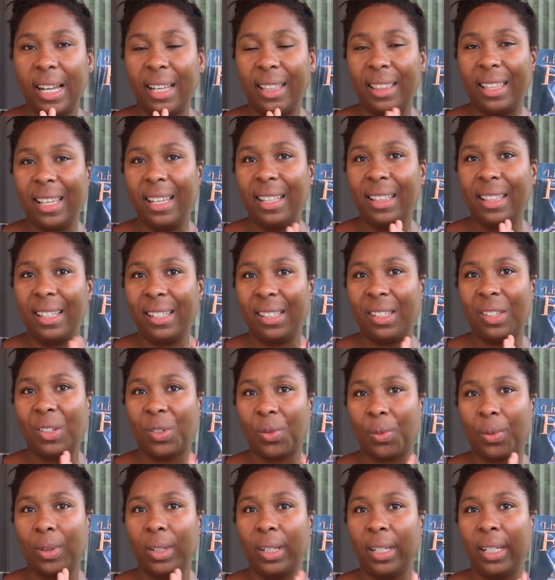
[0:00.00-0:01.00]
I think this
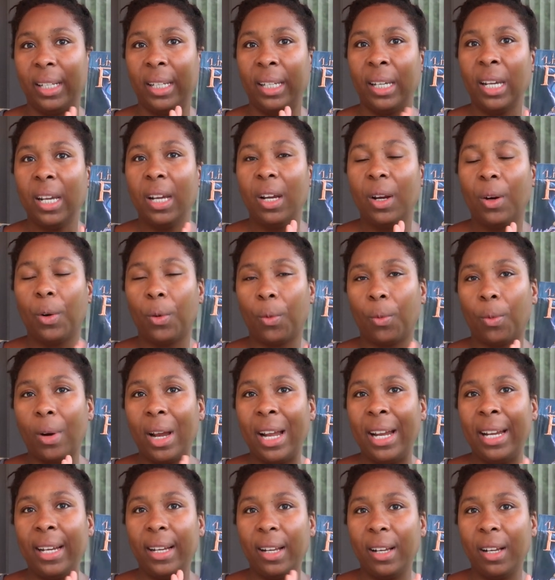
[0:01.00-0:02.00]
is really
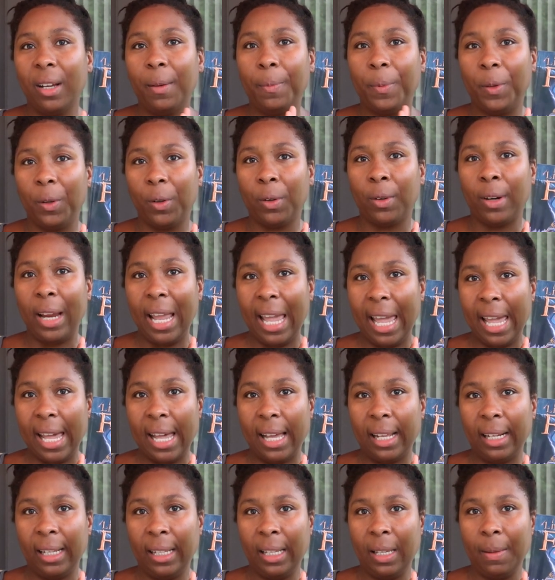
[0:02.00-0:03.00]
right up your
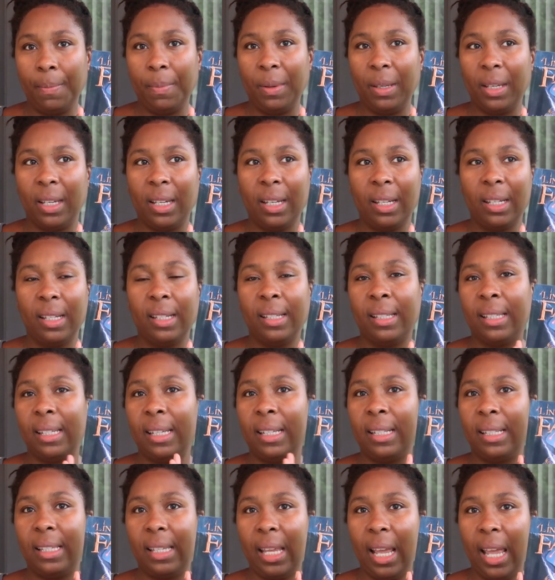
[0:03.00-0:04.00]
alley because
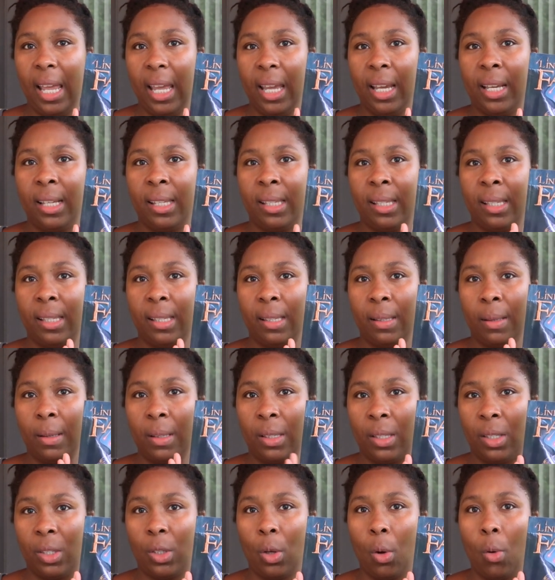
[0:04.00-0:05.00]
it takes
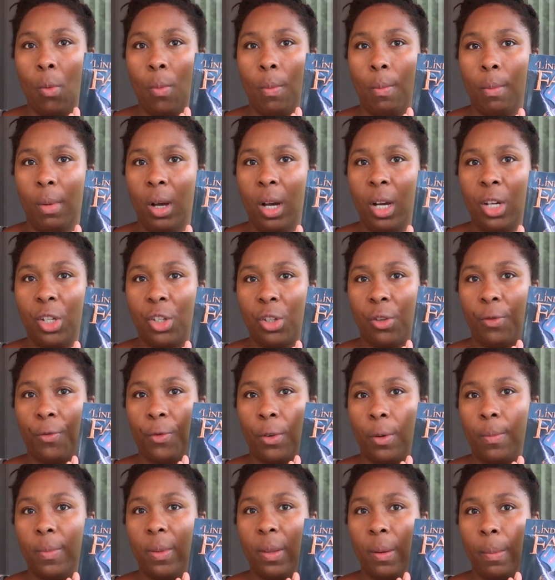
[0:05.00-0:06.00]
so much
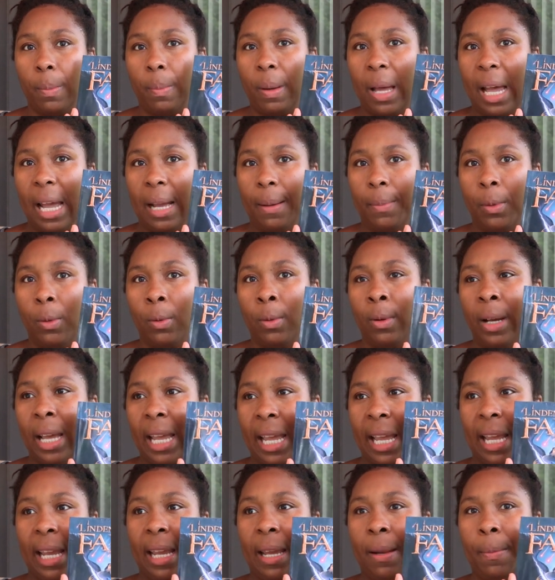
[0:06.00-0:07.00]
from the Bible
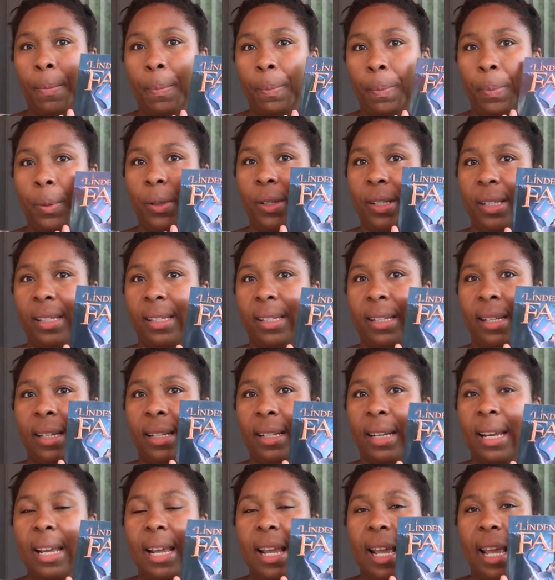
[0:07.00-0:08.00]
and puts
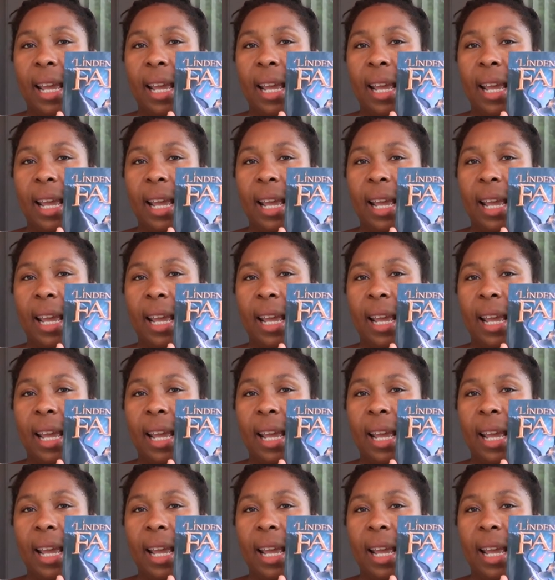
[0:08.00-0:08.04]
it